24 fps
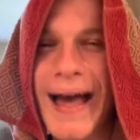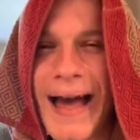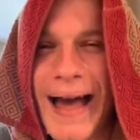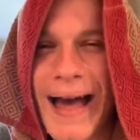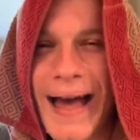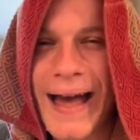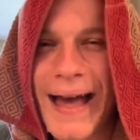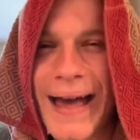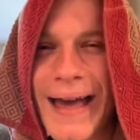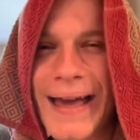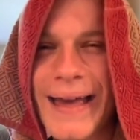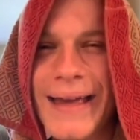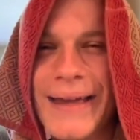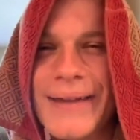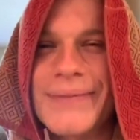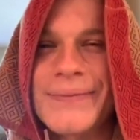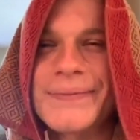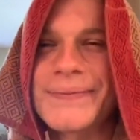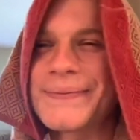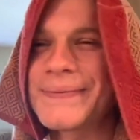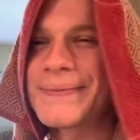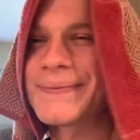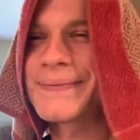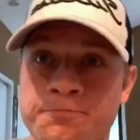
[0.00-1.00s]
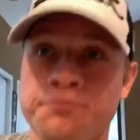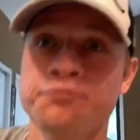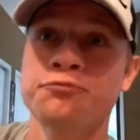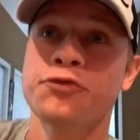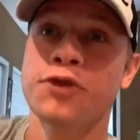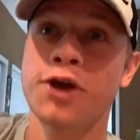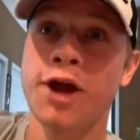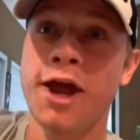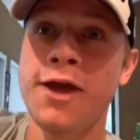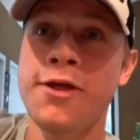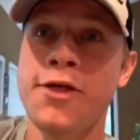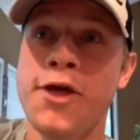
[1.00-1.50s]
Hi.
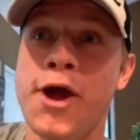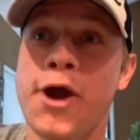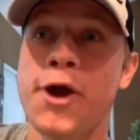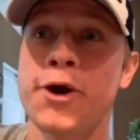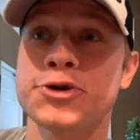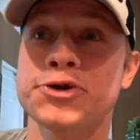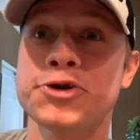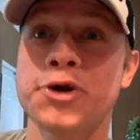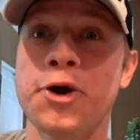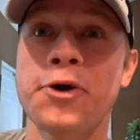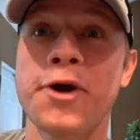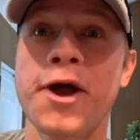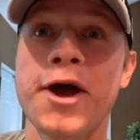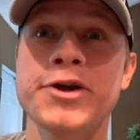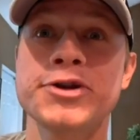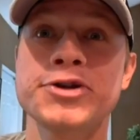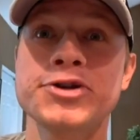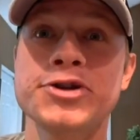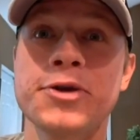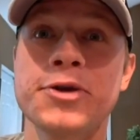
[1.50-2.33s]
Hey there, so nice